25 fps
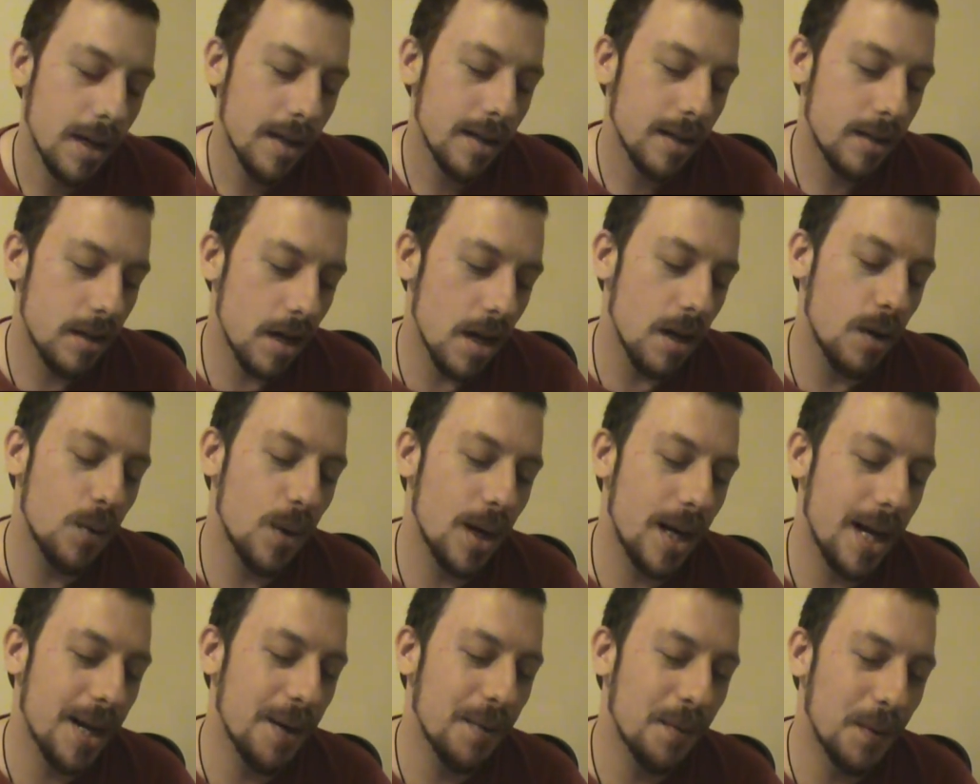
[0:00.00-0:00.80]
So
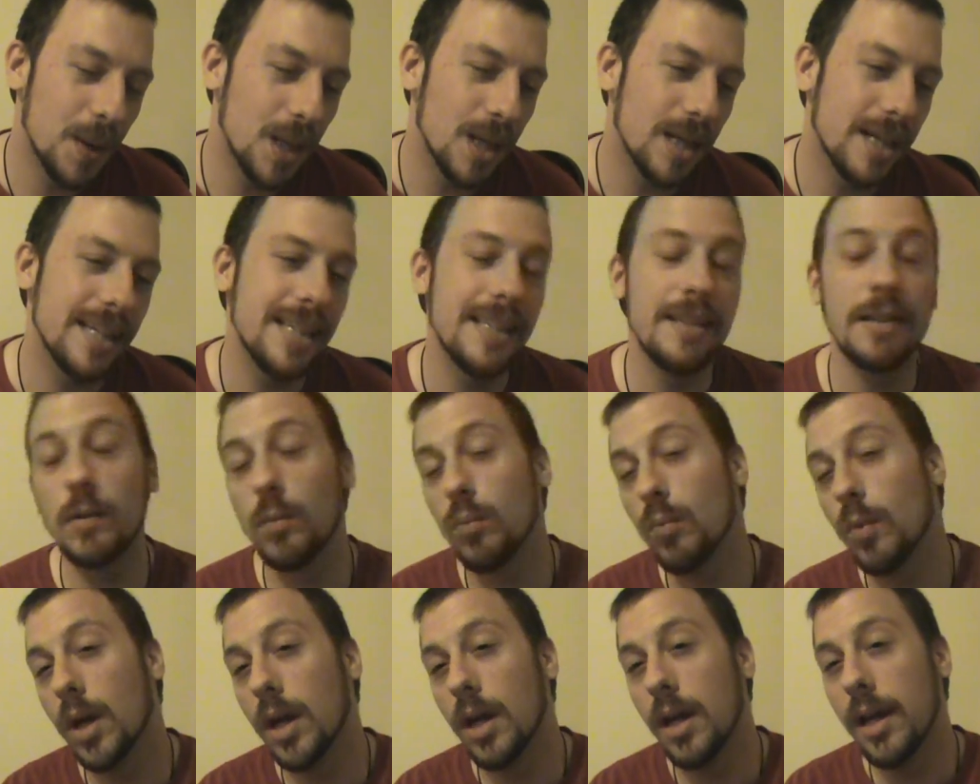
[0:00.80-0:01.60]
anyways,
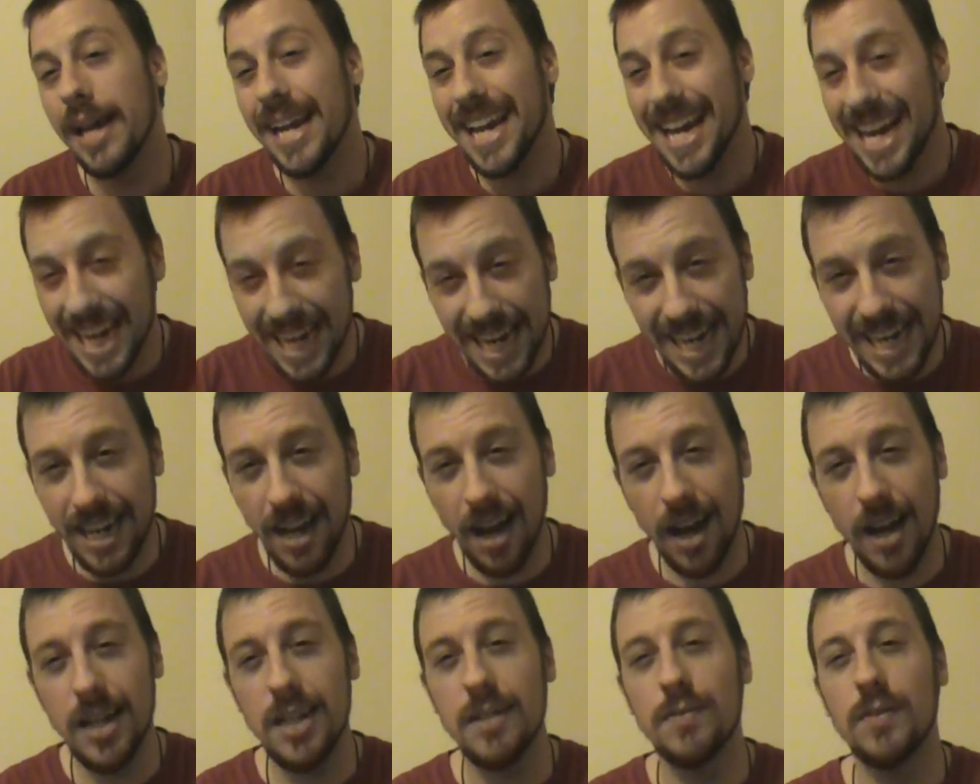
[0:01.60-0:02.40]
any
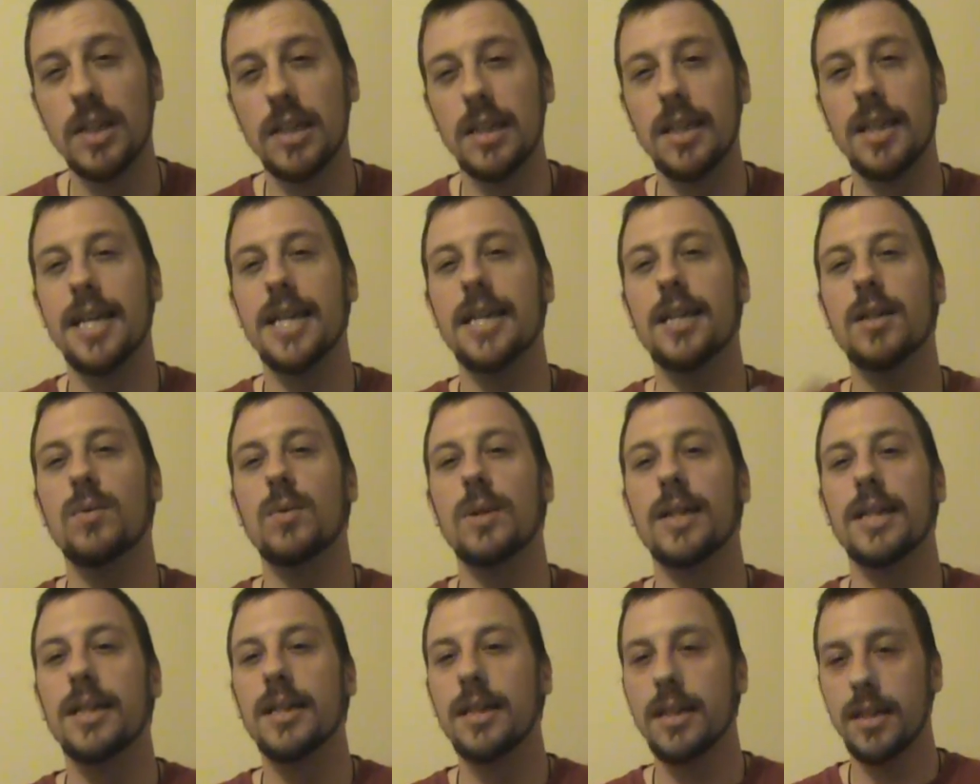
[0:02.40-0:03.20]
kind of a
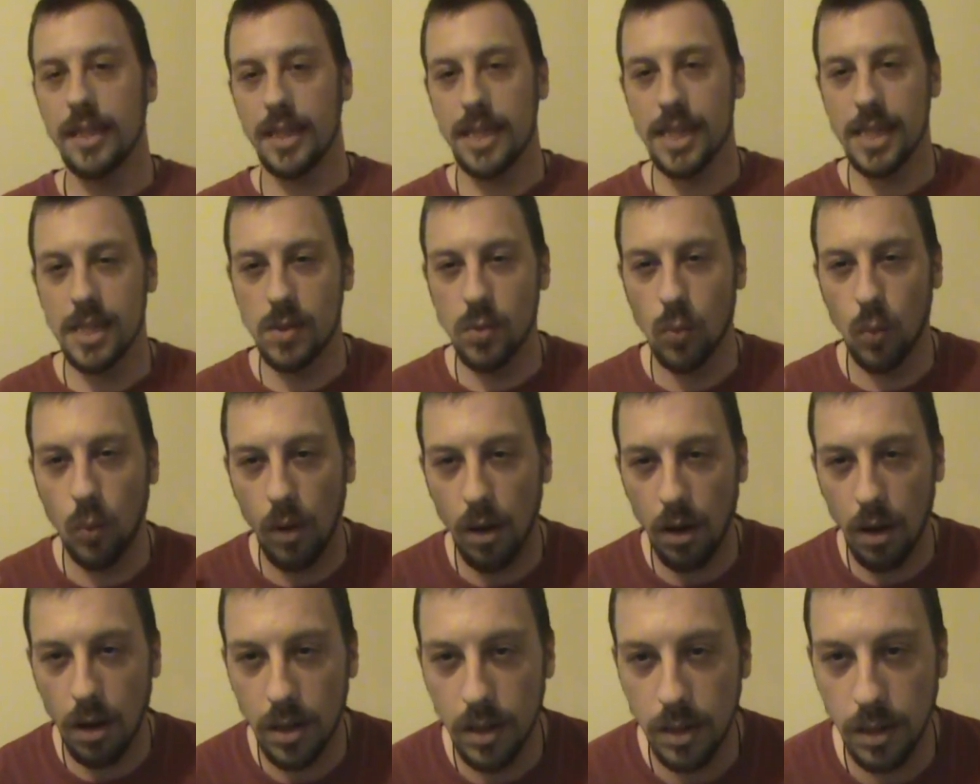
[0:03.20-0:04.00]
liquid is
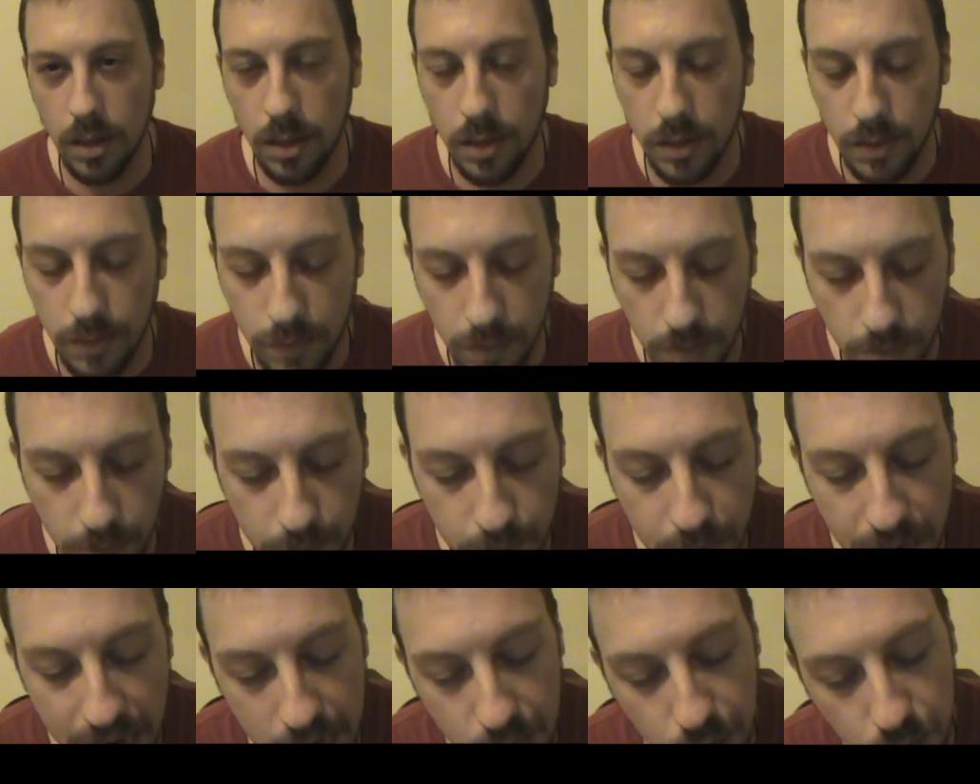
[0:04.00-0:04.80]
water from a
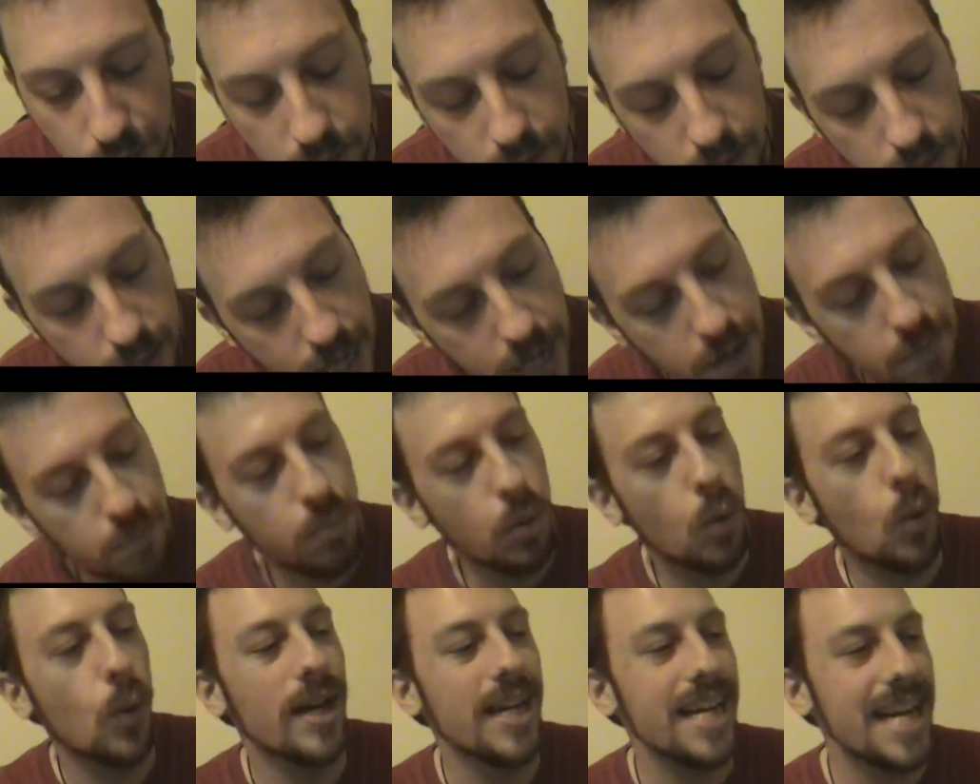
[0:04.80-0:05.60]
magic
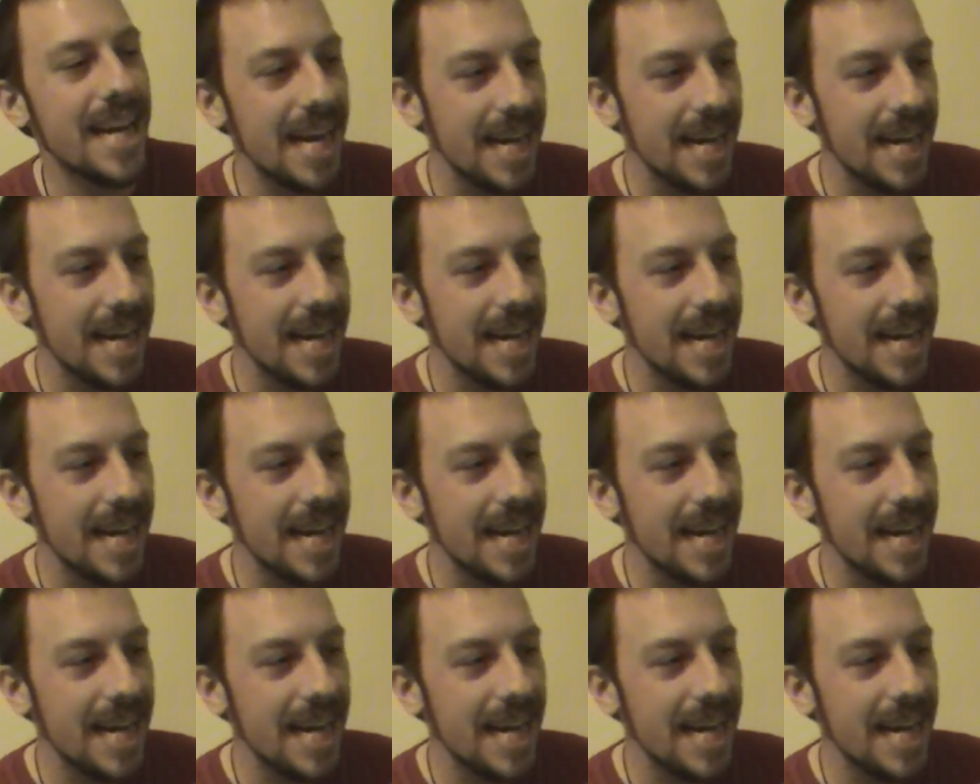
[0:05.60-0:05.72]
standpoint.